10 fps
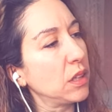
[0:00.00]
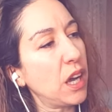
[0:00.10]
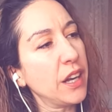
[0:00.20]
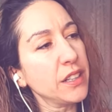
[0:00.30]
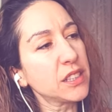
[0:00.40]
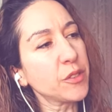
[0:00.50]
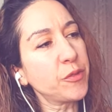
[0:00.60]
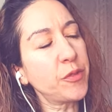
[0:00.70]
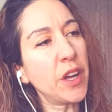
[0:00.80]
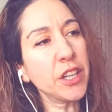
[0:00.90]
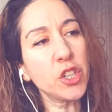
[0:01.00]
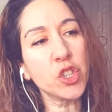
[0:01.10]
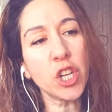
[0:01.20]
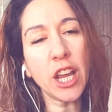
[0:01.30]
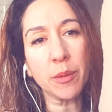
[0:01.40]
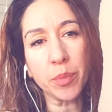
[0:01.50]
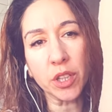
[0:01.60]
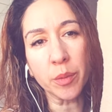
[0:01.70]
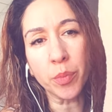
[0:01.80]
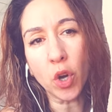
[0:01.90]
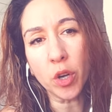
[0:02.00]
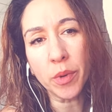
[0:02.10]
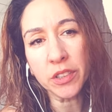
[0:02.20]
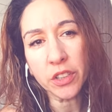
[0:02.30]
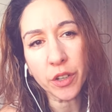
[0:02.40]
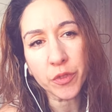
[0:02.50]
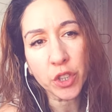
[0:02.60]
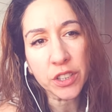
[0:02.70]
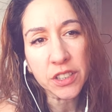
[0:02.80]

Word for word: and it's a funny shape at the bottom. I don't know if you can